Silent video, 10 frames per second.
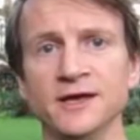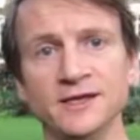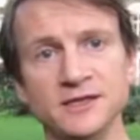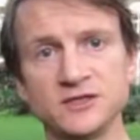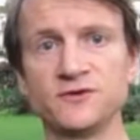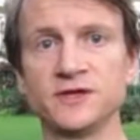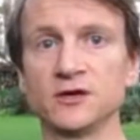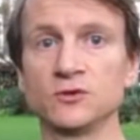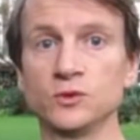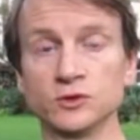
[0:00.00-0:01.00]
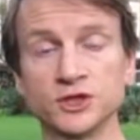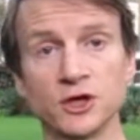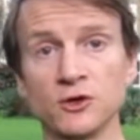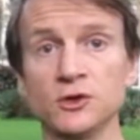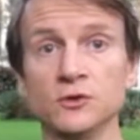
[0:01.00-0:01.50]
In this video, we will
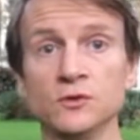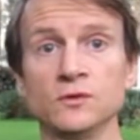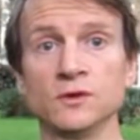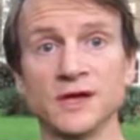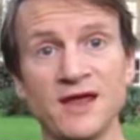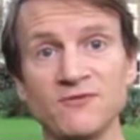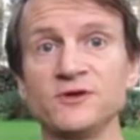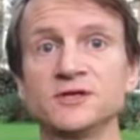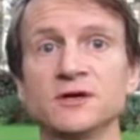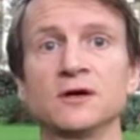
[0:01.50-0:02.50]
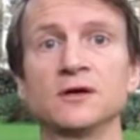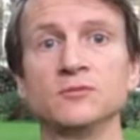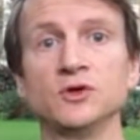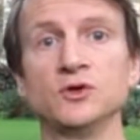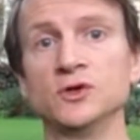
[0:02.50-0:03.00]
show you that every
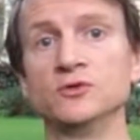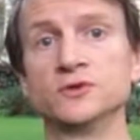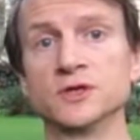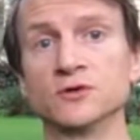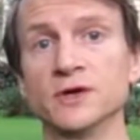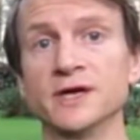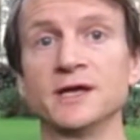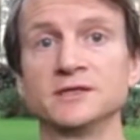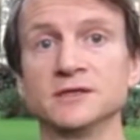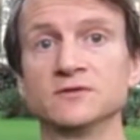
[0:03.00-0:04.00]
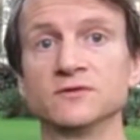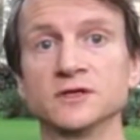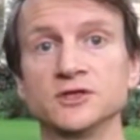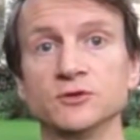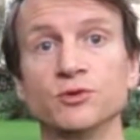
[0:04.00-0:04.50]
time you use a radiating
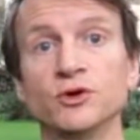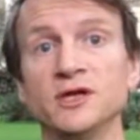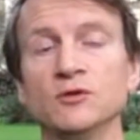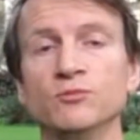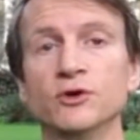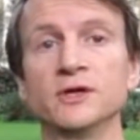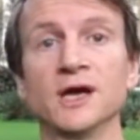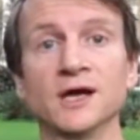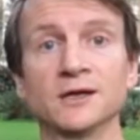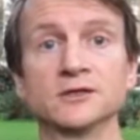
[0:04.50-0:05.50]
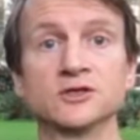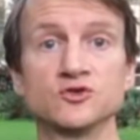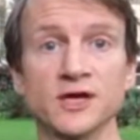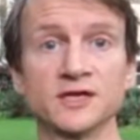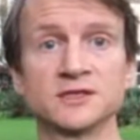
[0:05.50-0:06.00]
device, you're putting your body under
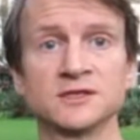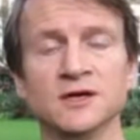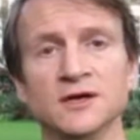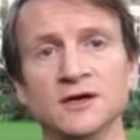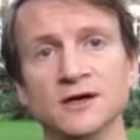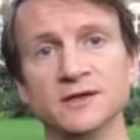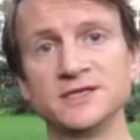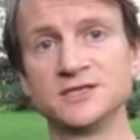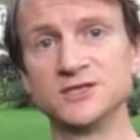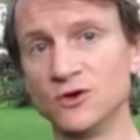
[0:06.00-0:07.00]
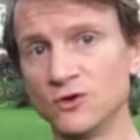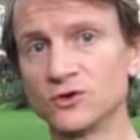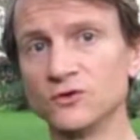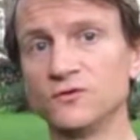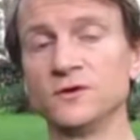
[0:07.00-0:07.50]
stress, and this is not
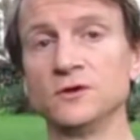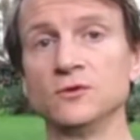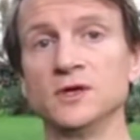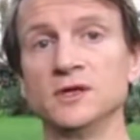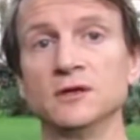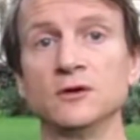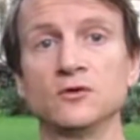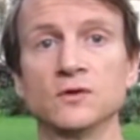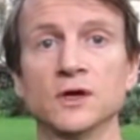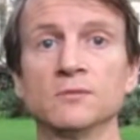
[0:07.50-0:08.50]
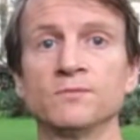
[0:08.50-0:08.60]
good for you in the long run.